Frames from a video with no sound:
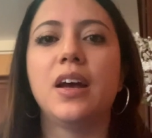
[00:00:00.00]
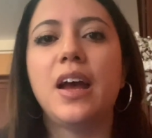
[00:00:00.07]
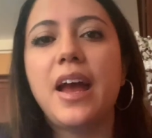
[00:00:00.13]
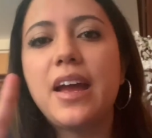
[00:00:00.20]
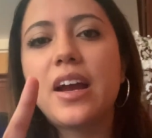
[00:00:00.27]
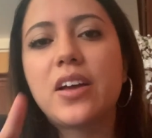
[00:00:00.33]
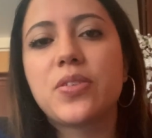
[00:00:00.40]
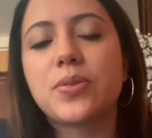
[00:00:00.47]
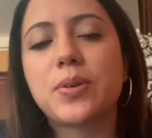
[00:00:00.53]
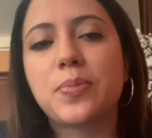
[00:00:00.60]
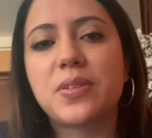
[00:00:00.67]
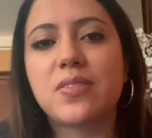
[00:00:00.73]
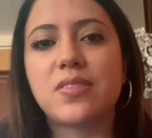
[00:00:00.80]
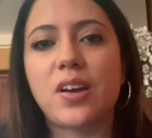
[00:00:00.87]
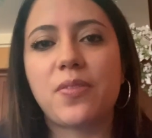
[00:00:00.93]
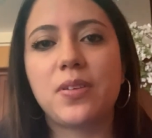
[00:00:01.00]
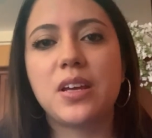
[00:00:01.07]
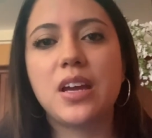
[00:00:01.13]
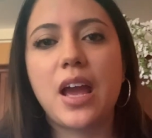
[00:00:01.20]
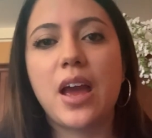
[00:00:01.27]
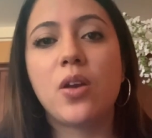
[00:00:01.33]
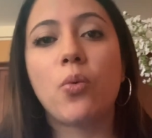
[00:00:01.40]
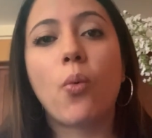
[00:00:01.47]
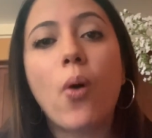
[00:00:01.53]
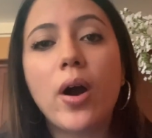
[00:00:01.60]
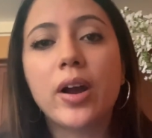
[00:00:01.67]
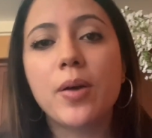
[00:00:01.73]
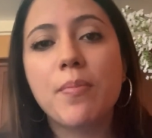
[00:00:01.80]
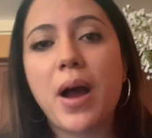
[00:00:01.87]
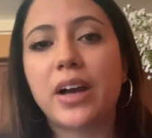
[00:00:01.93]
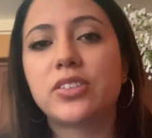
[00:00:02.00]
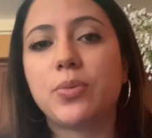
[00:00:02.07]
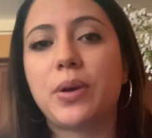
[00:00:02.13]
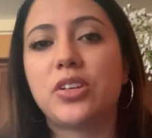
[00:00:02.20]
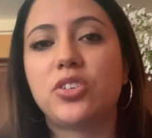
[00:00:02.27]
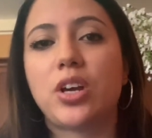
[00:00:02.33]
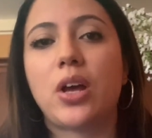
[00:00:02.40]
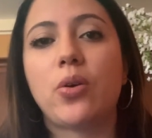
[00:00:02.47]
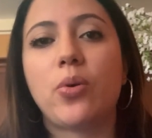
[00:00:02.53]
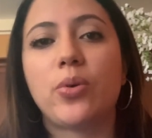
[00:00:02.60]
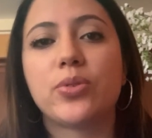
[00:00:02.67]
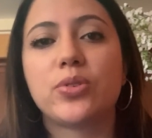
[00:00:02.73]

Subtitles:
Hey guys, what's up? This is Stephanie and welcome back to my channel.